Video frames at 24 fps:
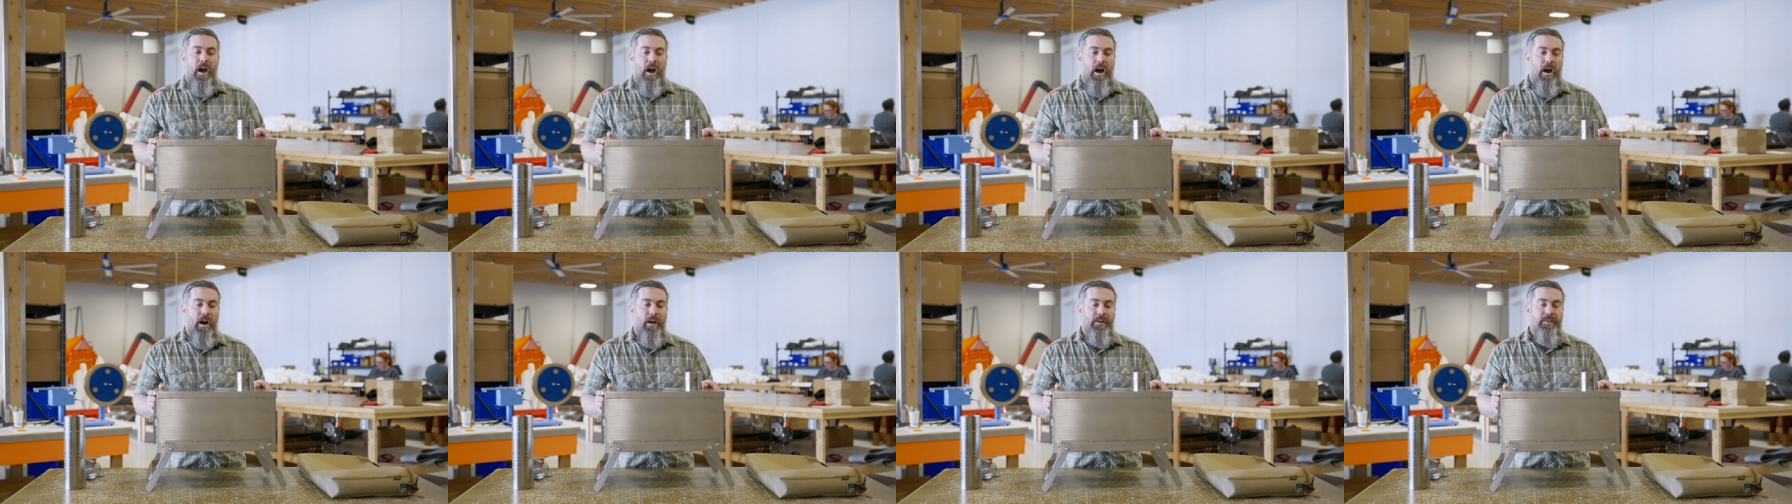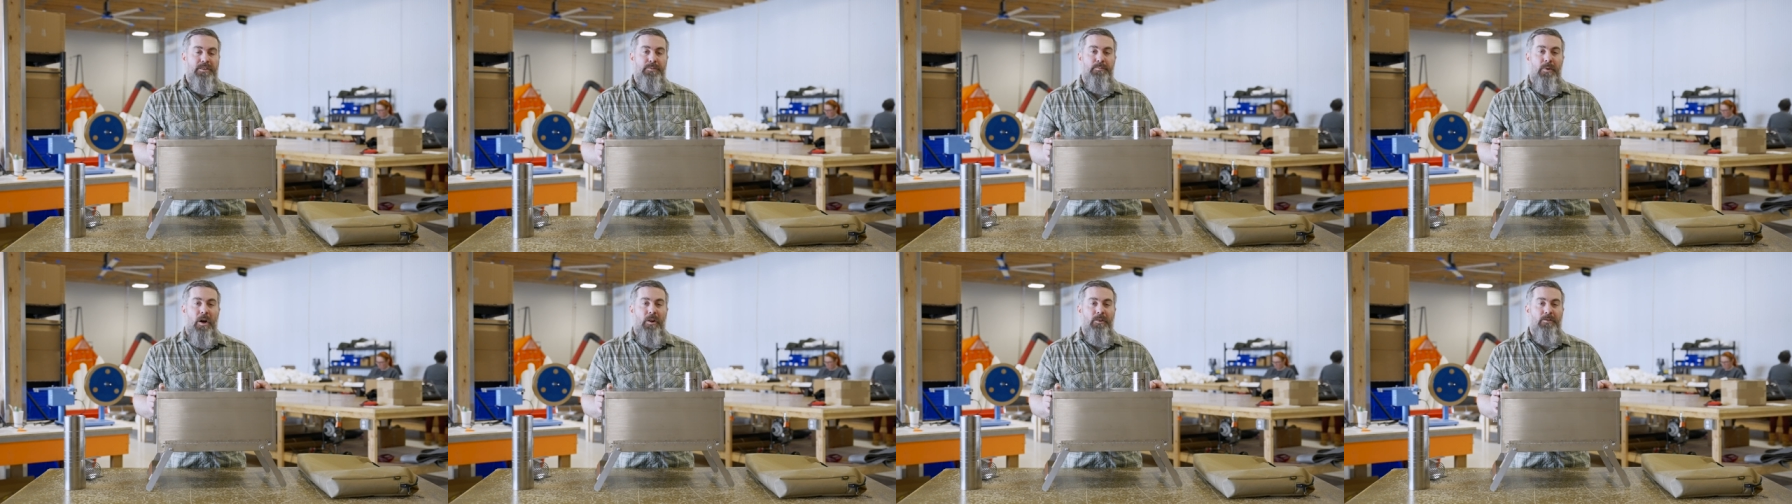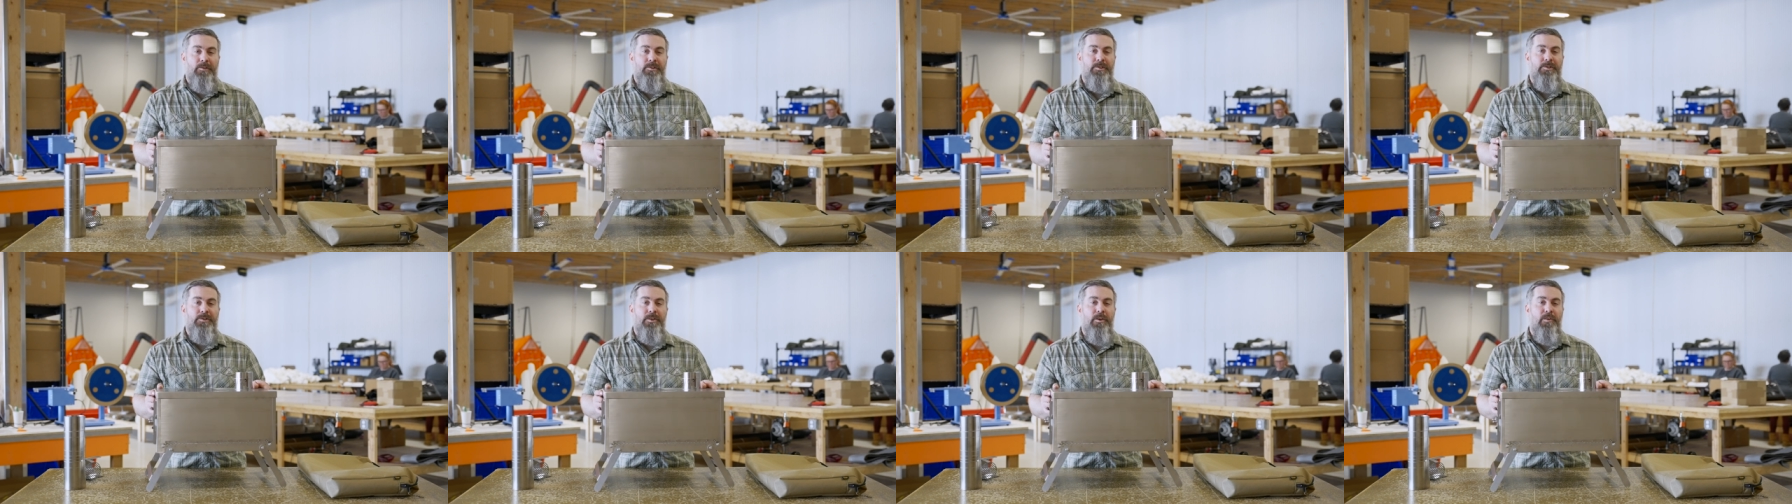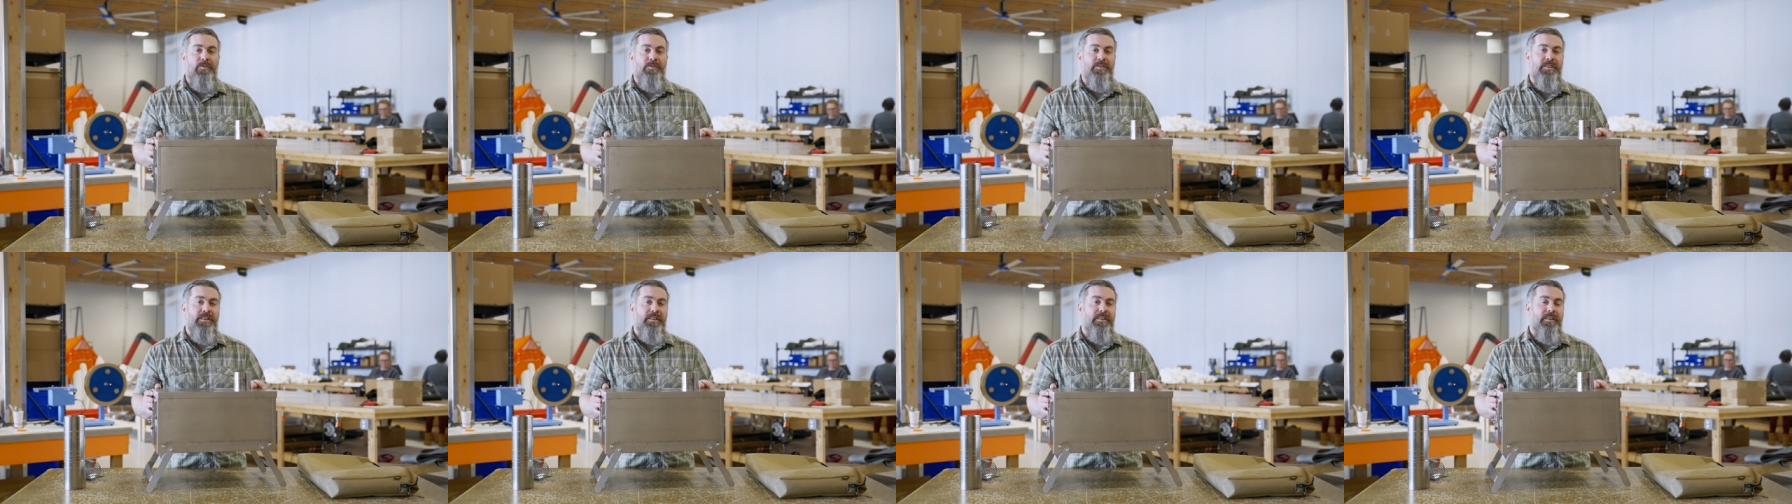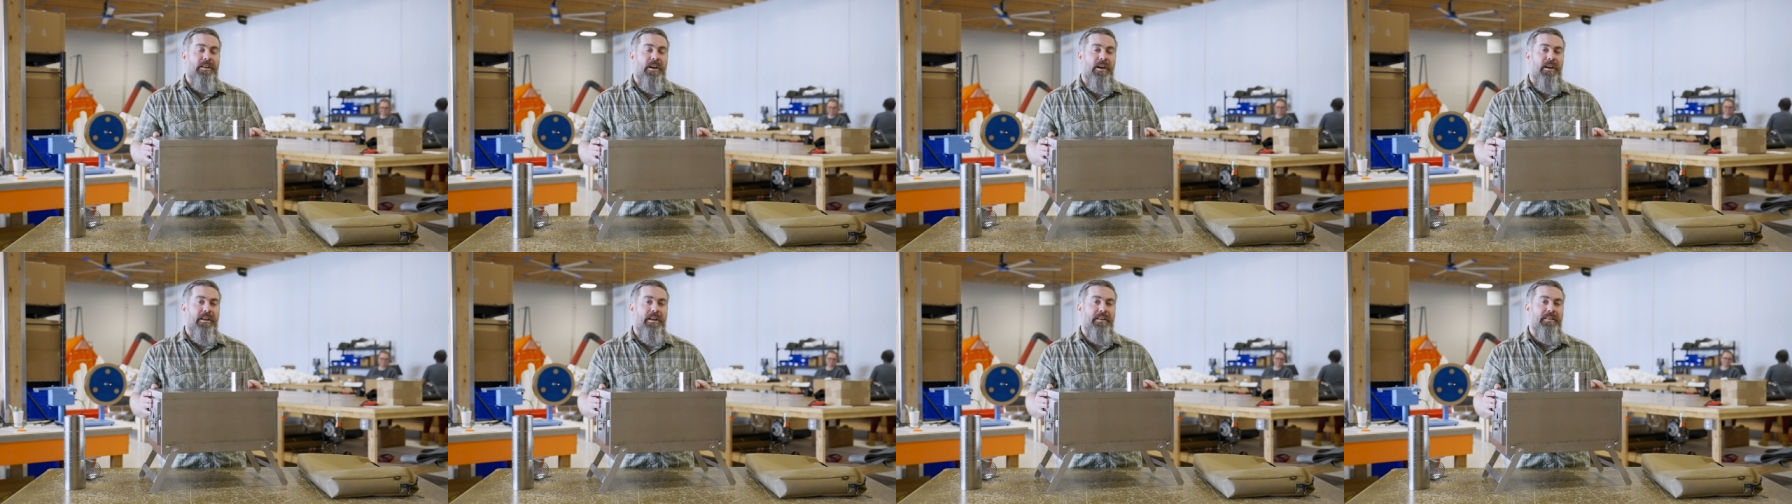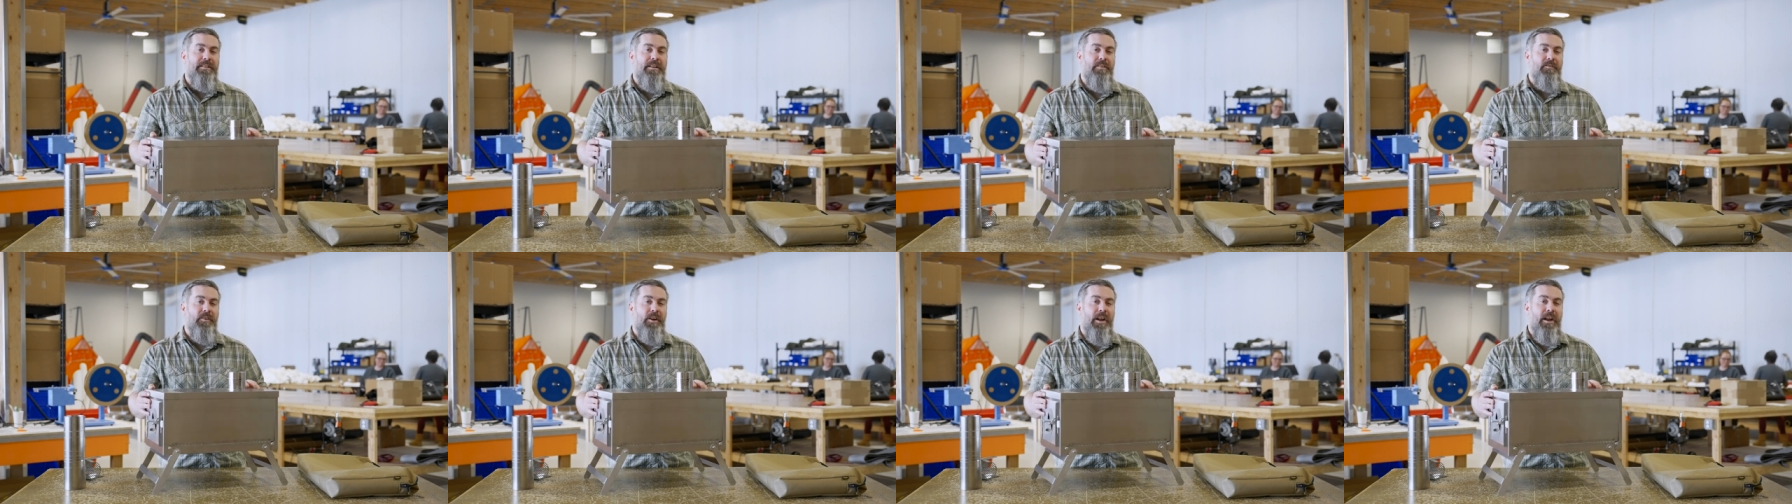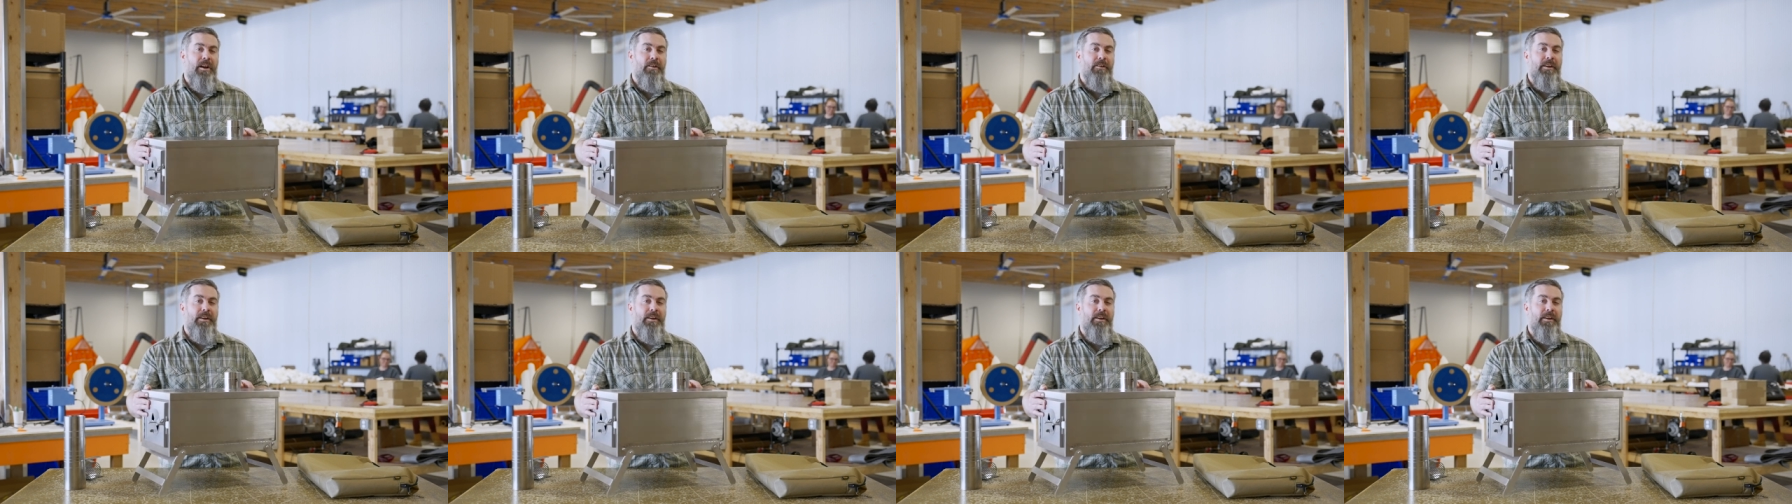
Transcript: uh, smaller stoves in different